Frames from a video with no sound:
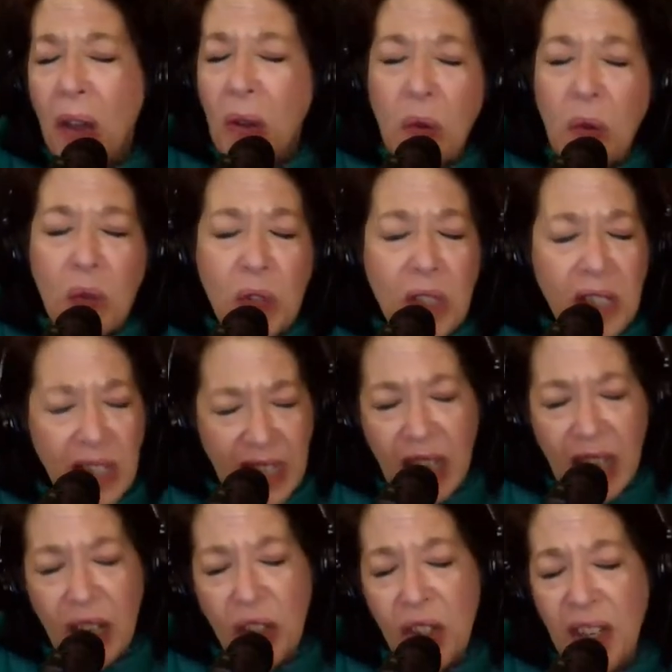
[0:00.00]
No
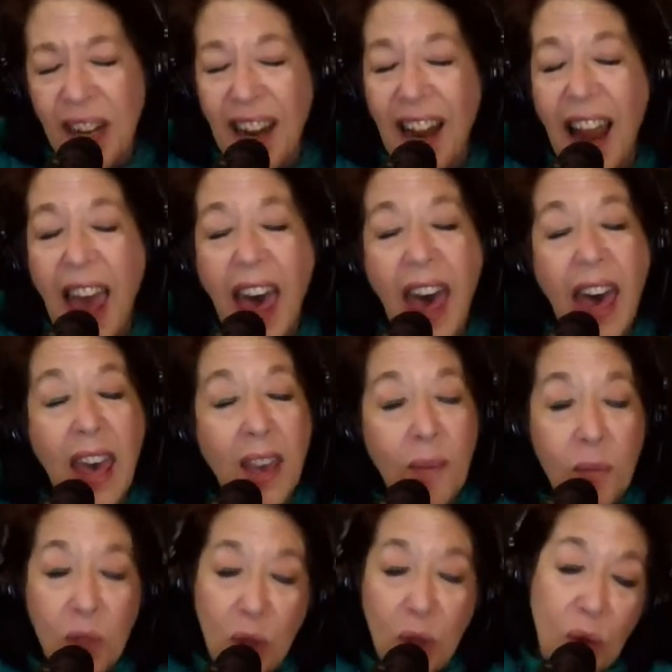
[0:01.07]
stairs to
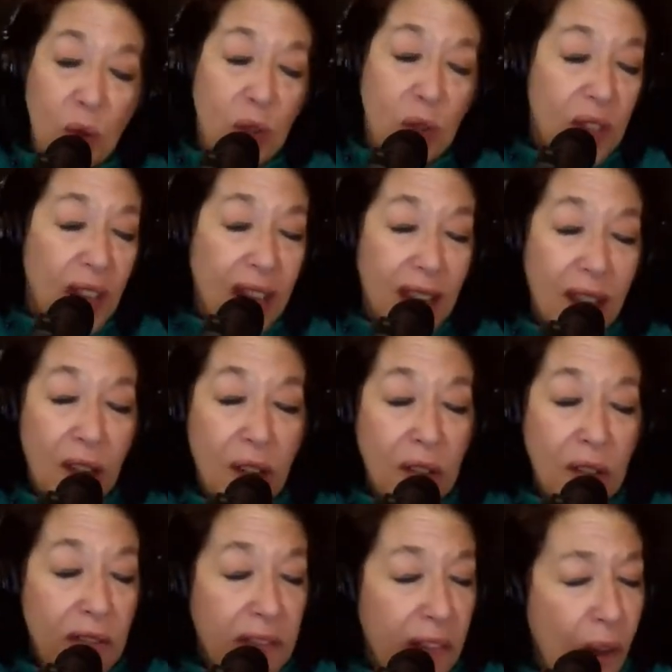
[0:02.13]
climb to the
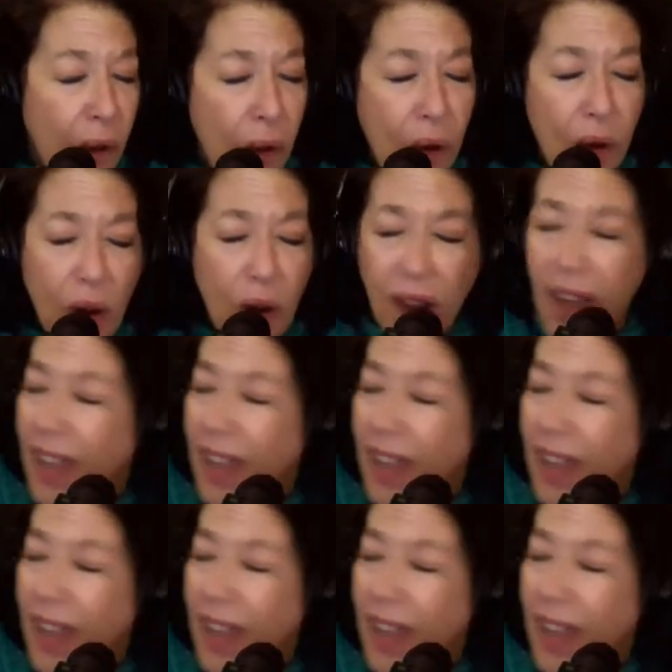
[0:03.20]
second floor.